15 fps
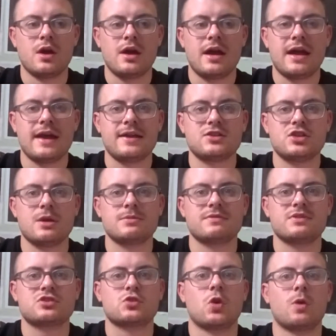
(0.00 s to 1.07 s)
In terms of a
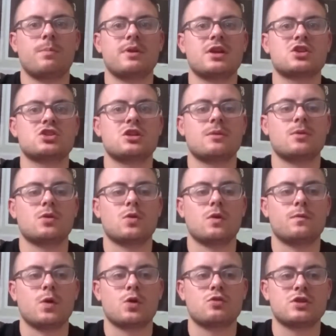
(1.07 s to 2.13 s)
score prediction, I'm going to go
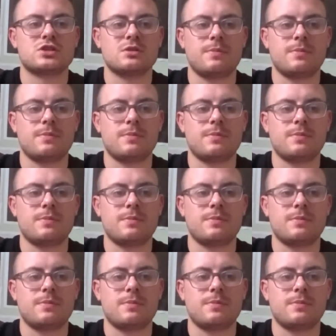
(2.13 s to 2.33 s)
for Crystal